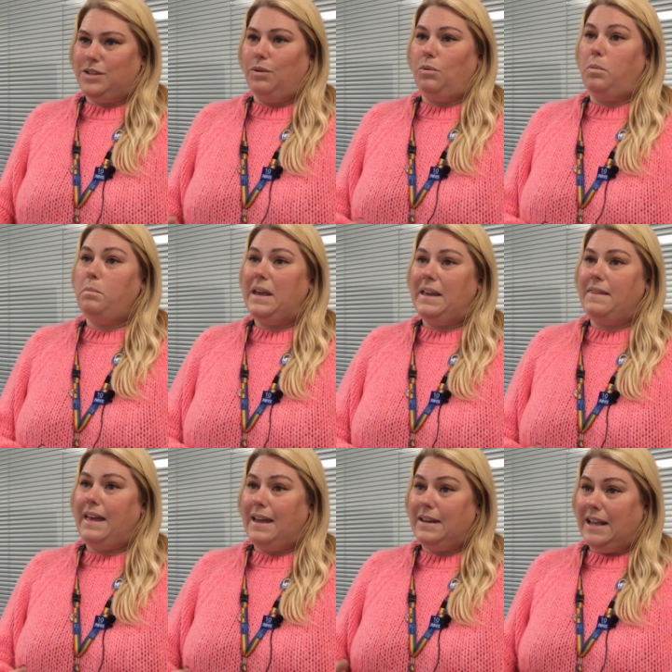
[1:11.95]
So it will meet
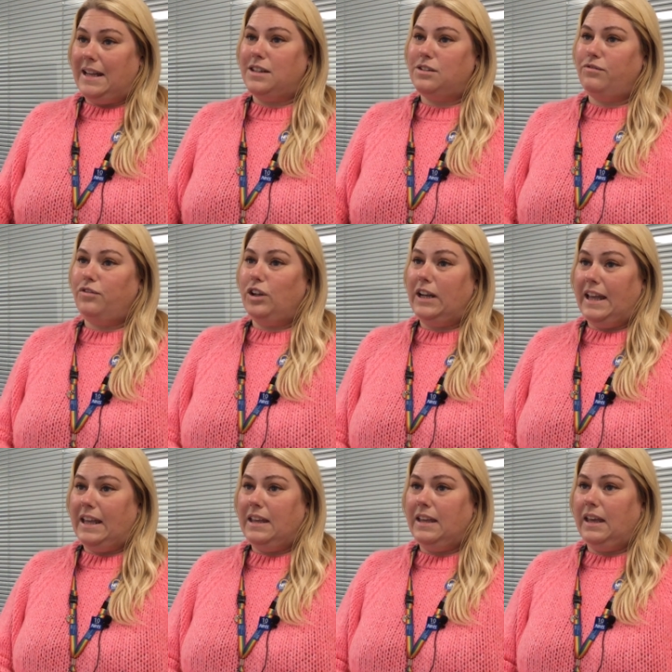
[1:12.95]
their needs
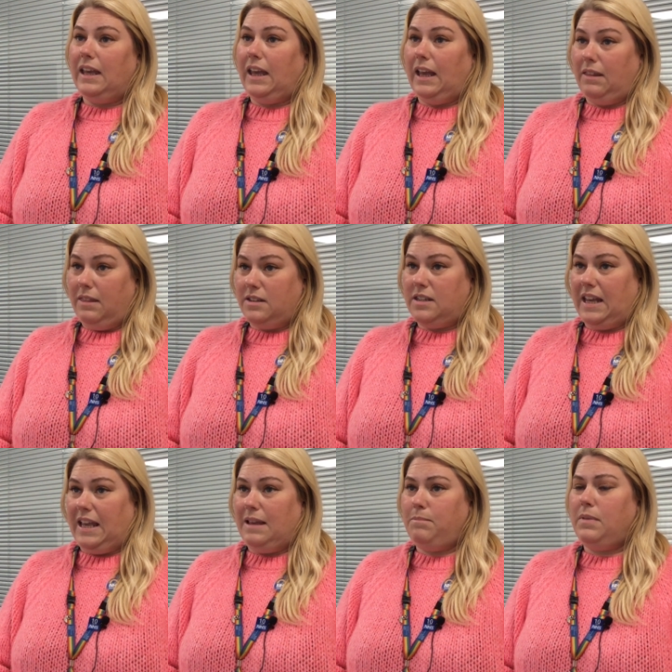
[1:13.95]
fully in the
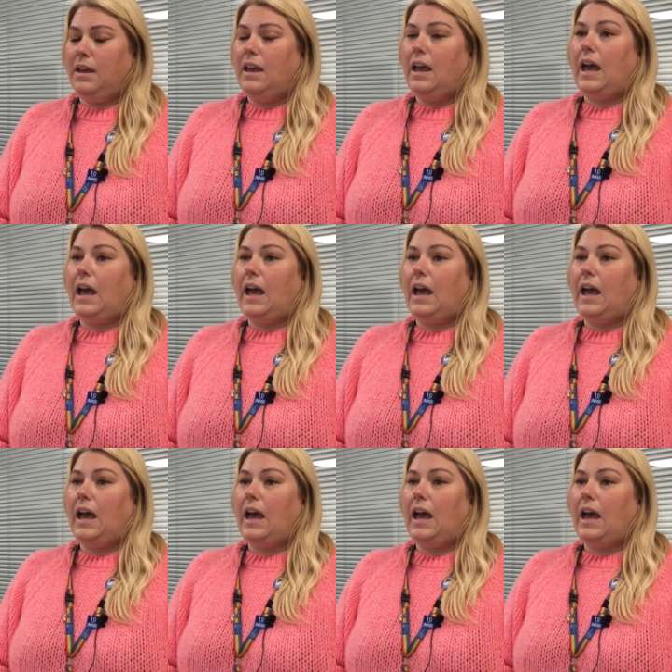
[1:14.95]
team